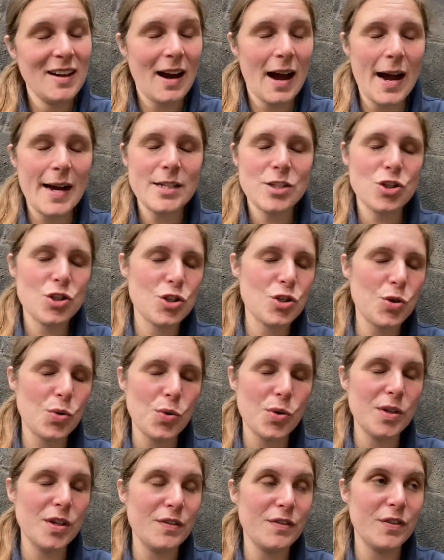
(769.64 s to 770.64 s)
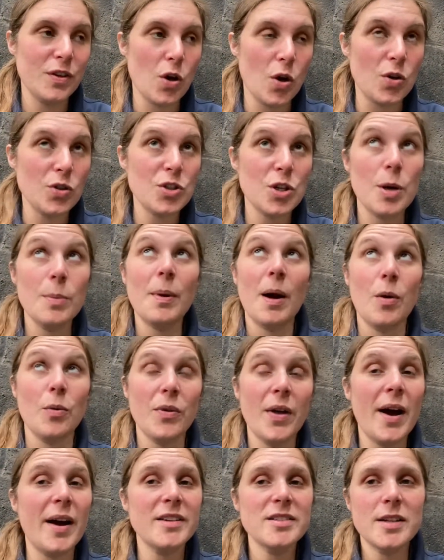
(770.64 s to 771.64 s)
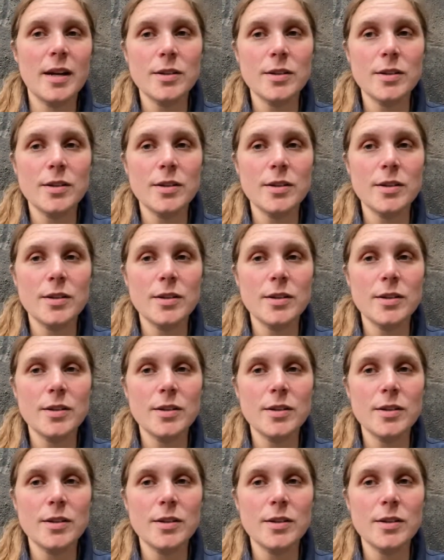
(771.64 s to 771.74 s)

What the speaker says: I just totally forgot about that.